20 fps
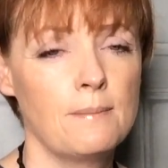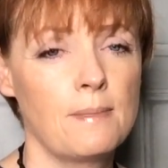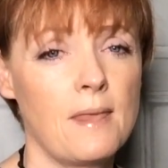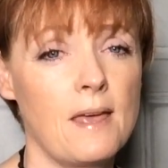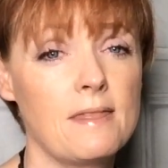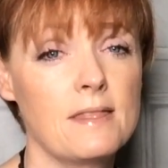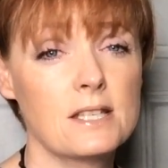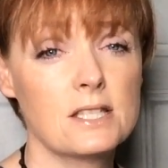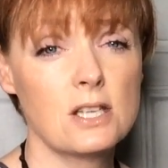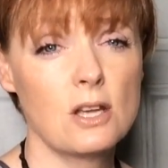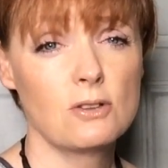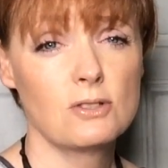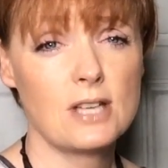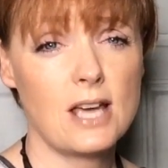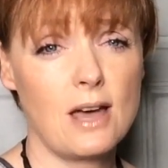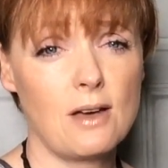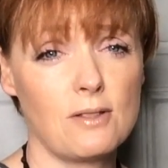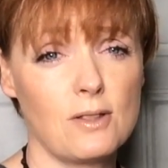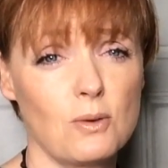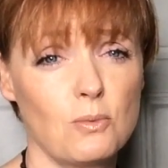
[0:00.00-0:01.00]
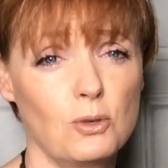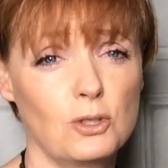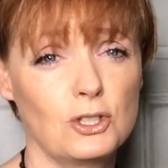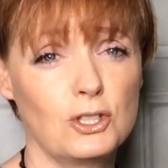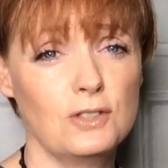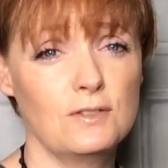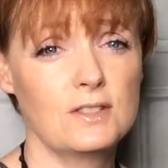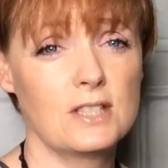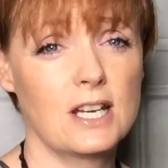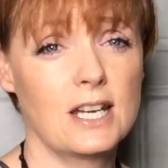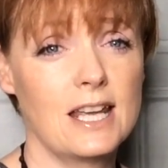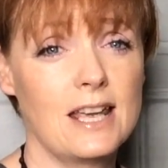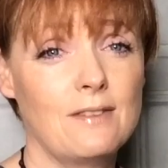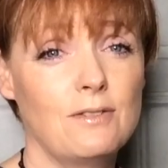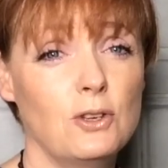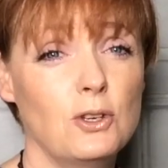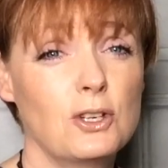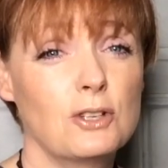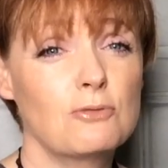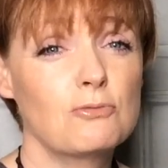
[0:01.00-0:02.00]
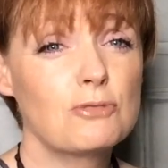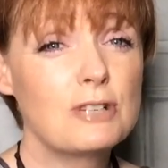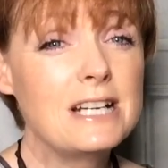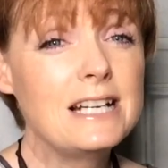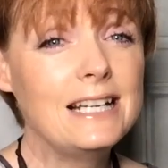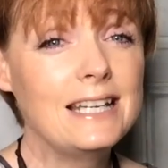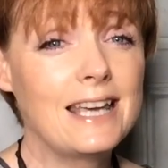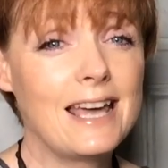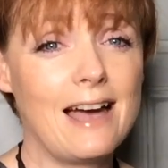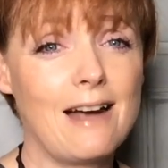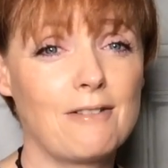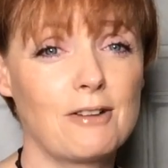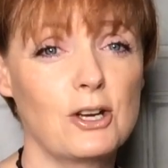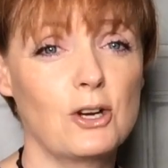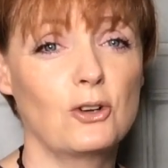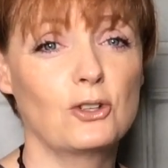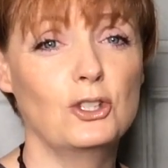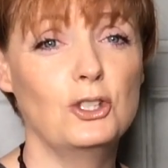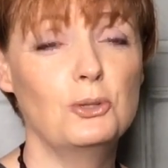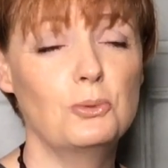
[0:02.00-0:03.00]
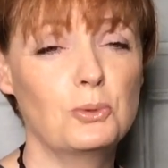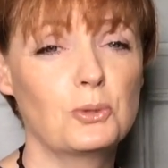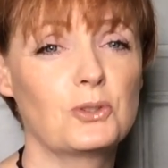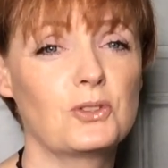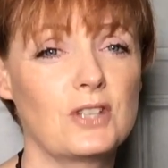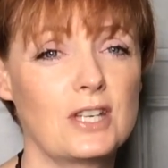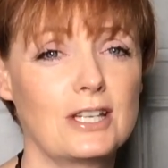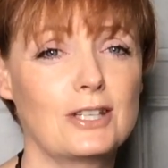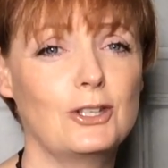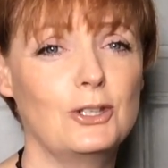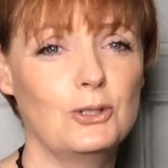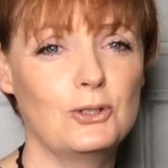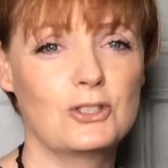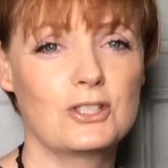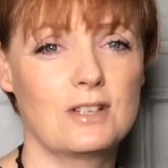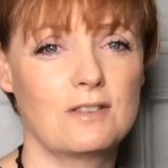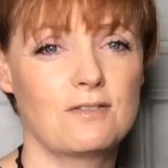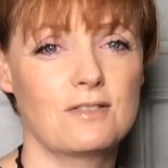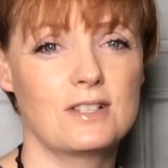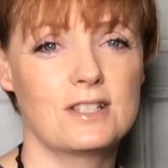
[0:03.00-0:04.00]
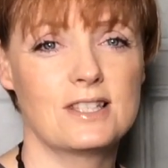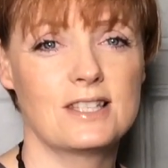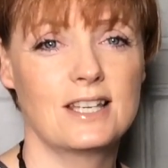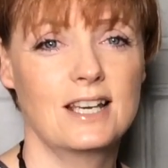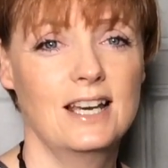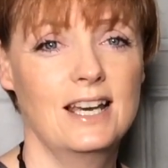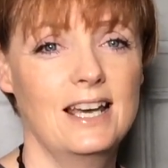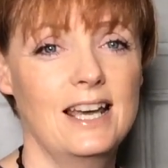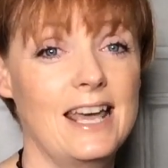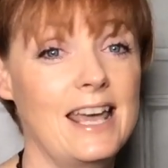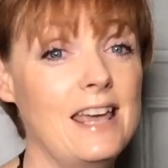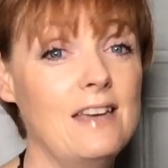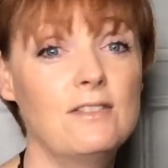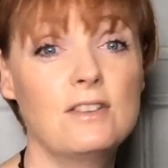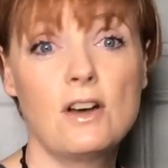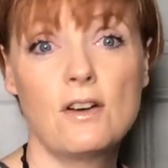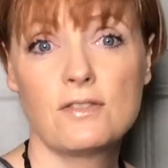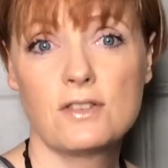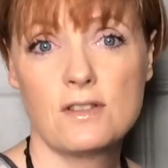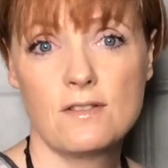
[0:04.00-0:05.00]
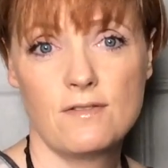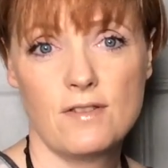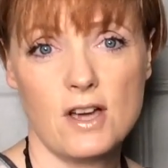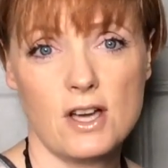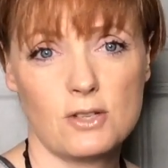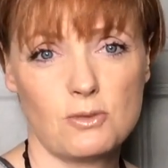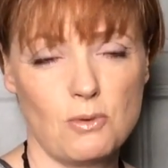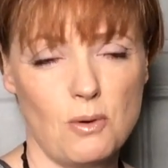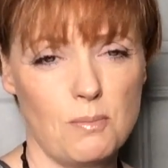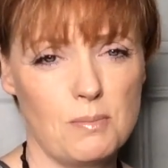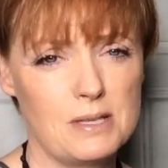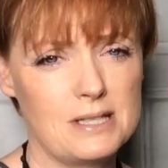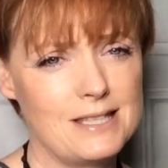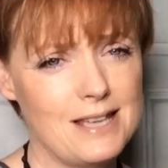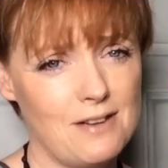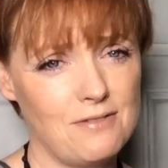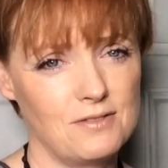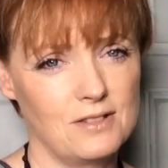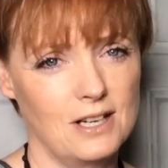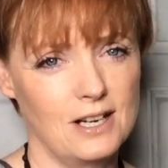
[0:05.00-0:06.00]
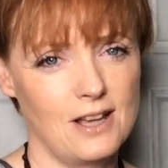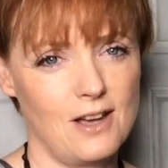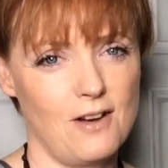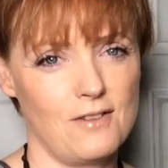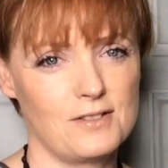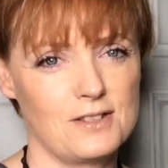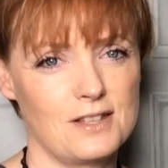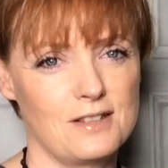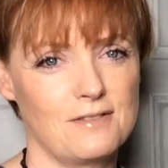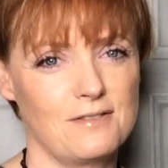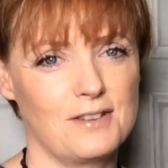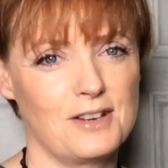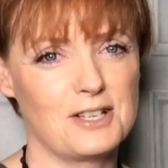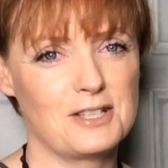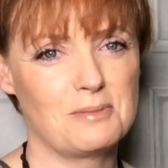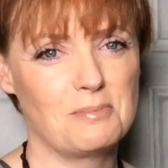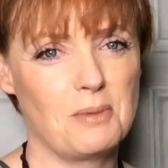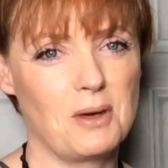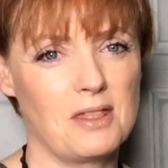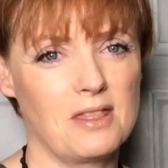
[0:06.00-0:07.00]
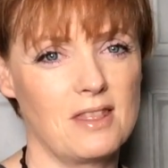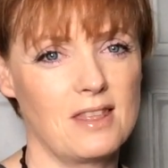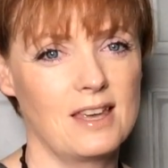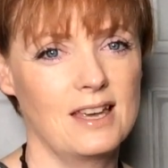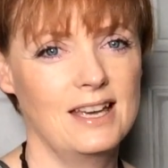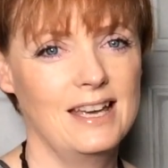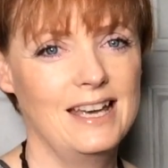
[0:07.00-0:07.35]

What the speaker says: And there's no doubt that once you've done it, if you can really carry on, you will see a huge difference, even after the first one, but definitely after the first month.